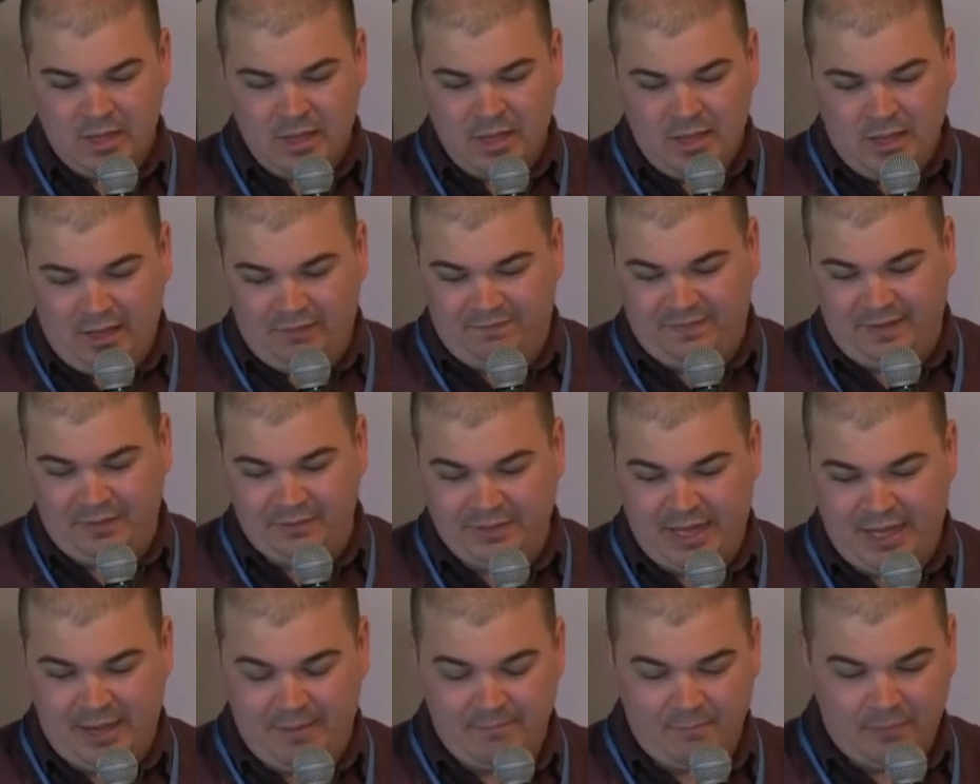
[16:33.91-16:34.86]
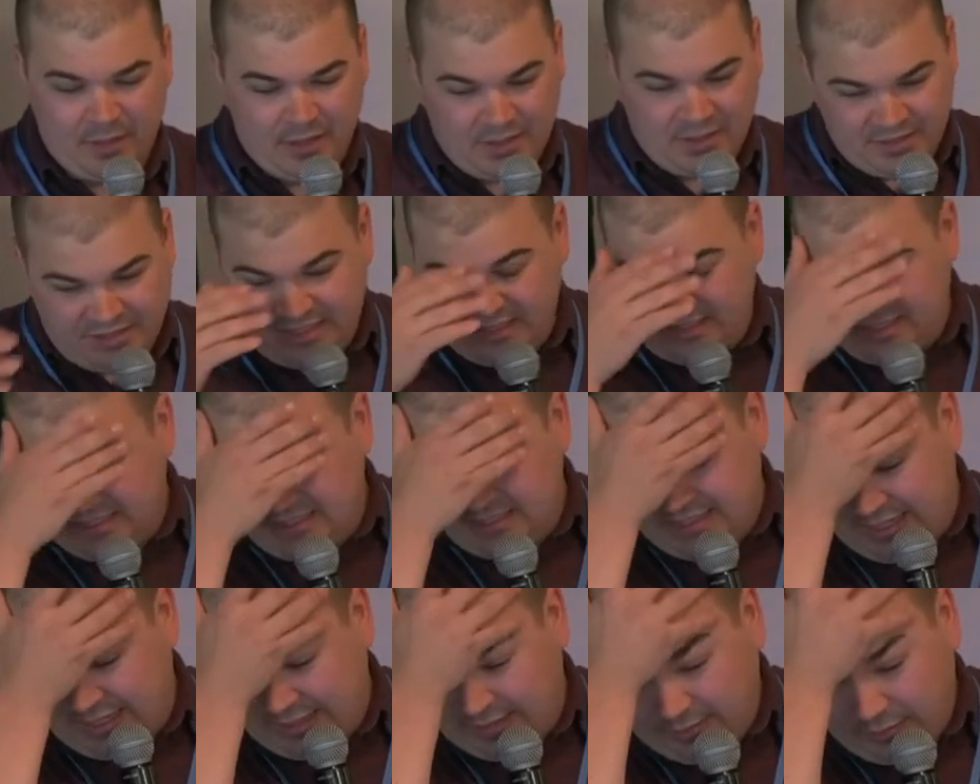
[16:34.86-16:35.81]
I found a
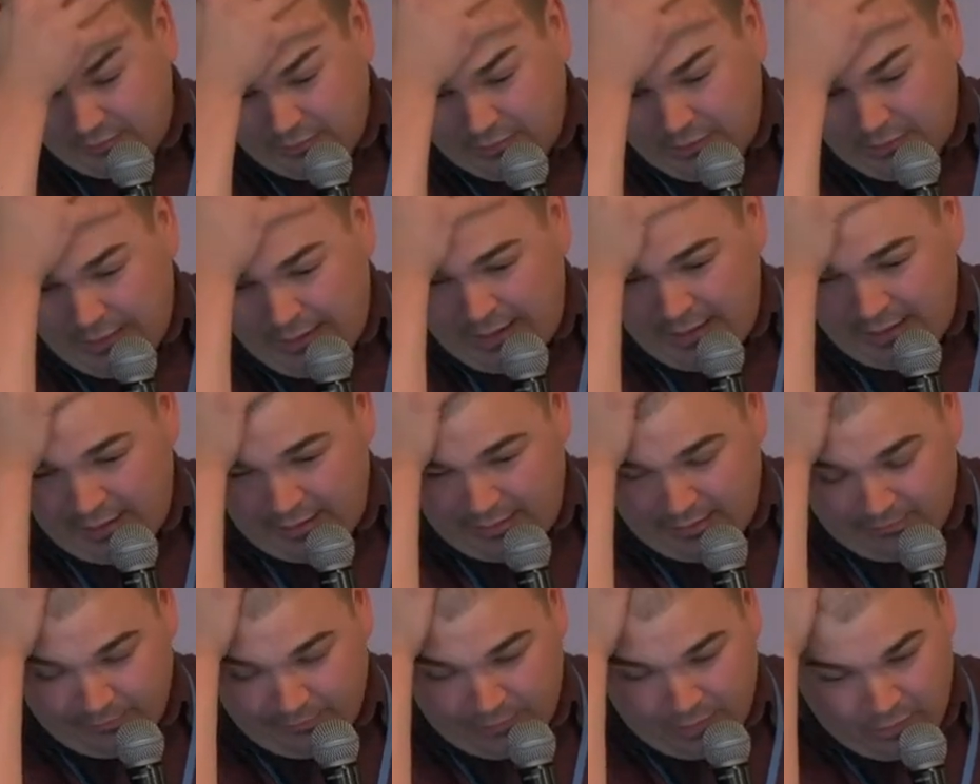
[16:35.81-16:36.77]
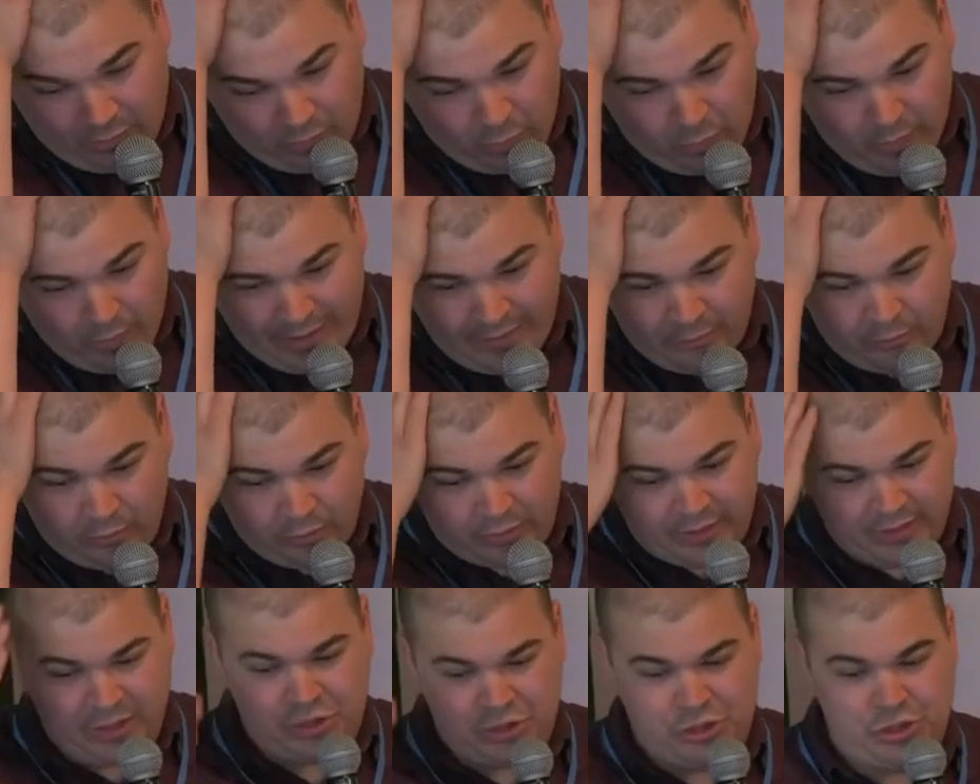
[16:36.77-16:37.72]
statistic where they were
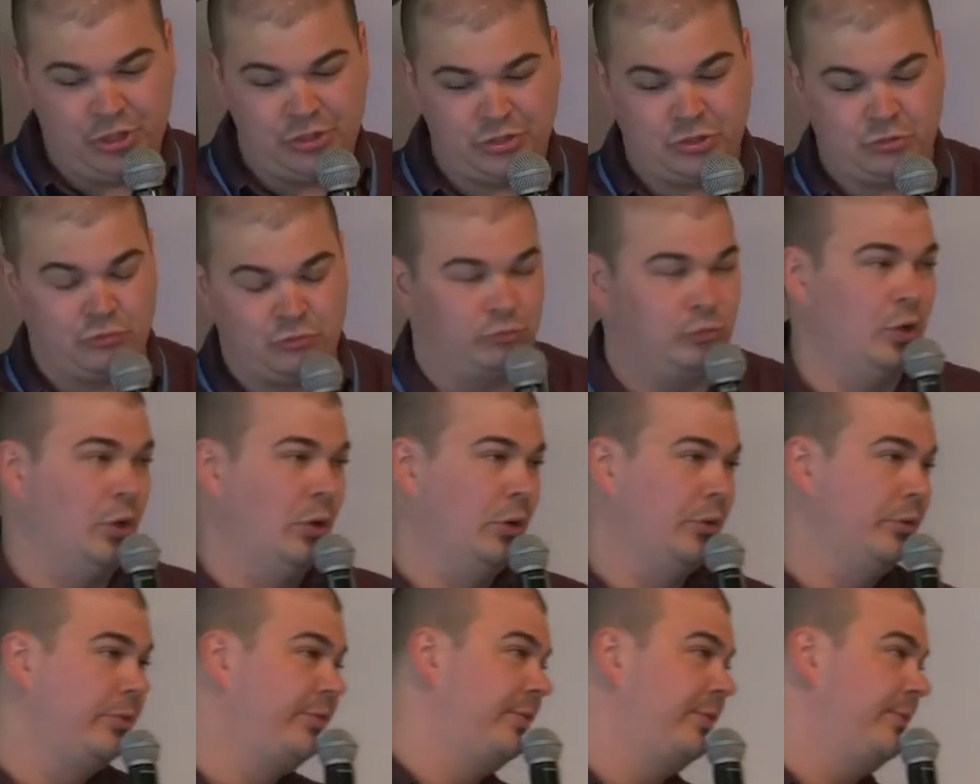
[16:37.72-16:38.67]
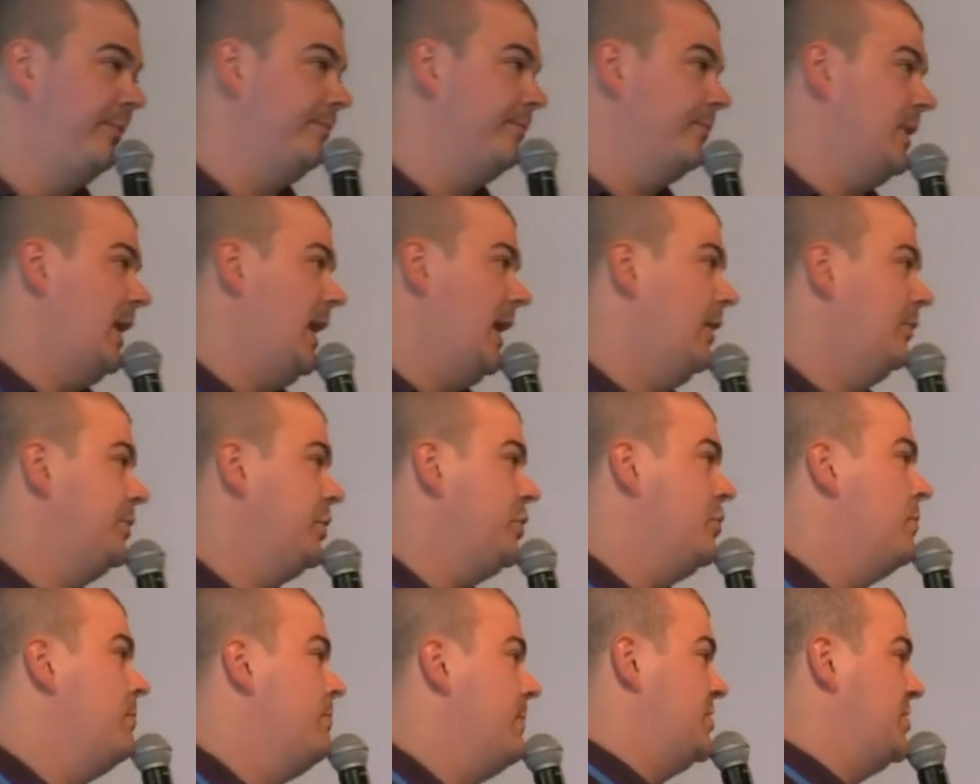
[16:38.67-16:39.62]
looking at church growth. How do
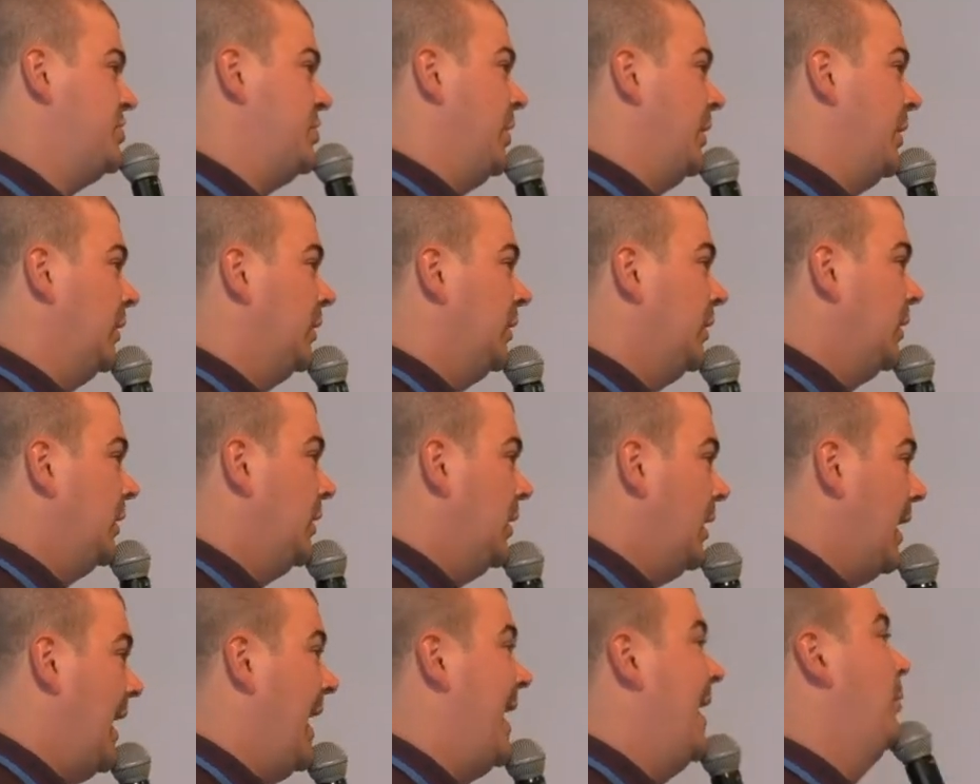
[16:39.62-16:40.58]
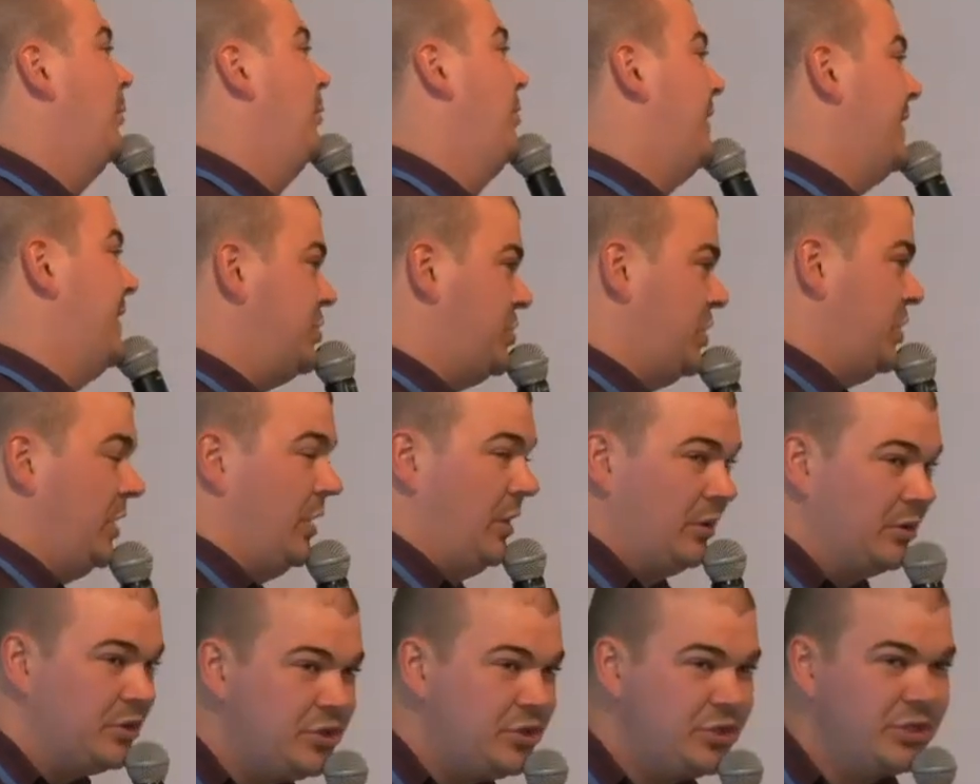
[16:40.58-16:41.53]
you measure a healthy
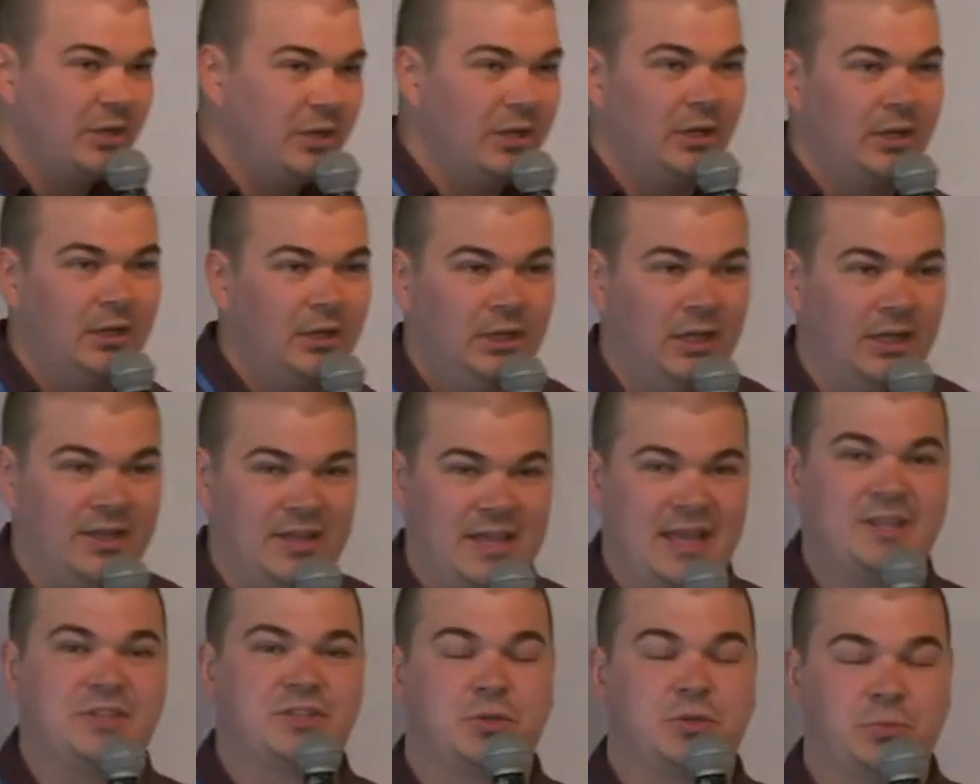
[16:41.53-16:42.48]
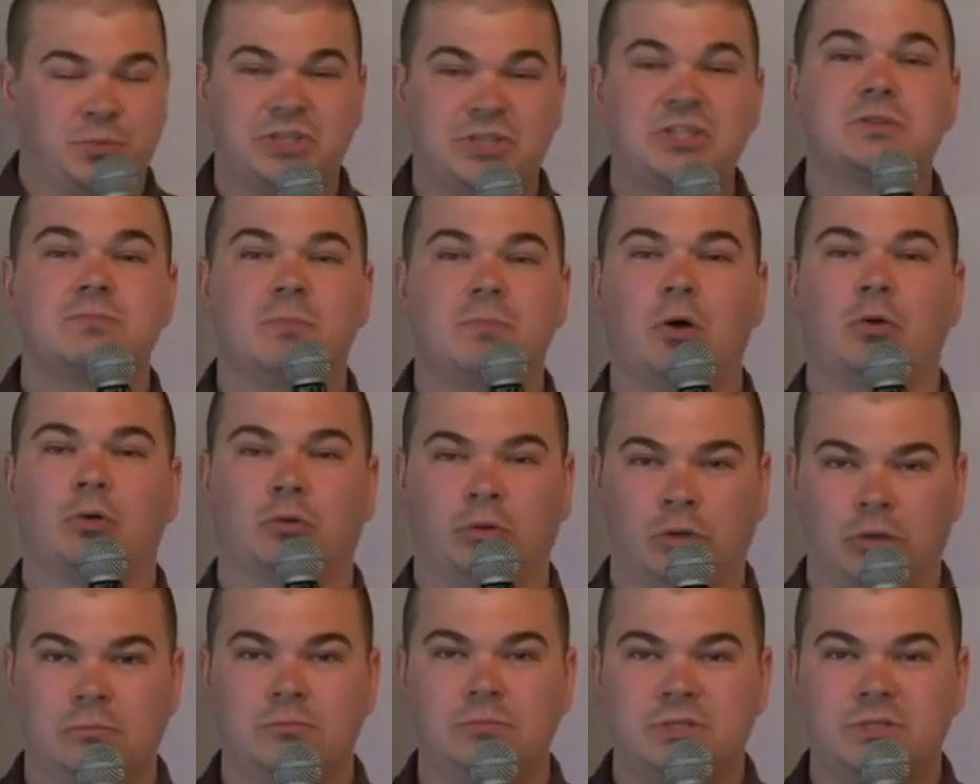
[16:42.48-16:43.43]
church? And the answer was small
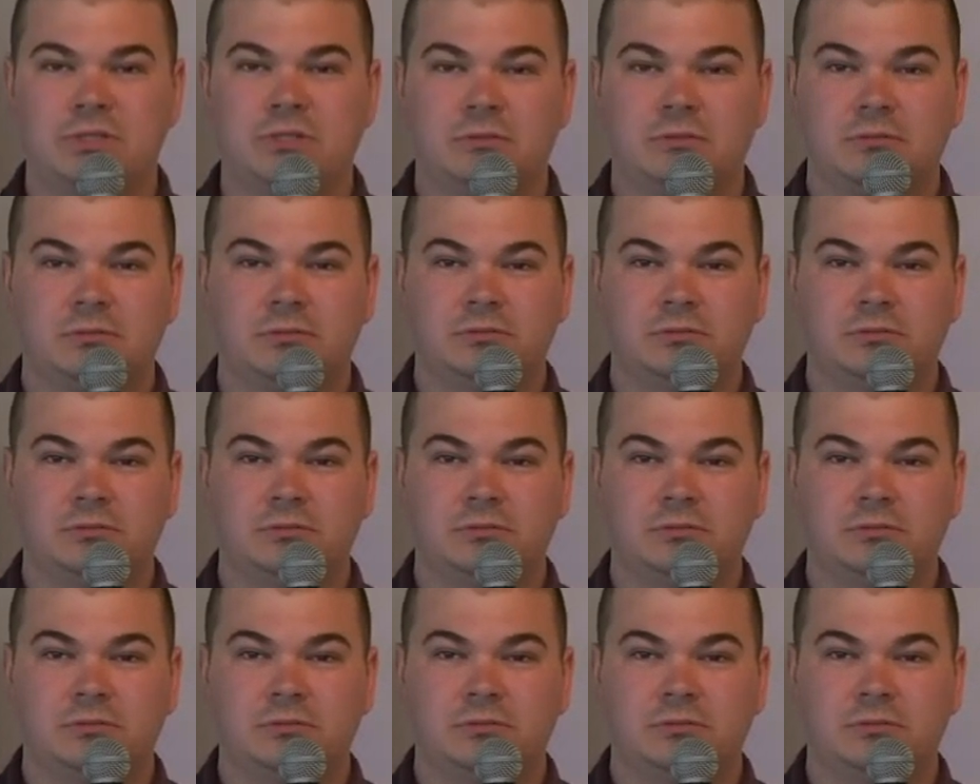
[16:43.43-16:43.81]
groups.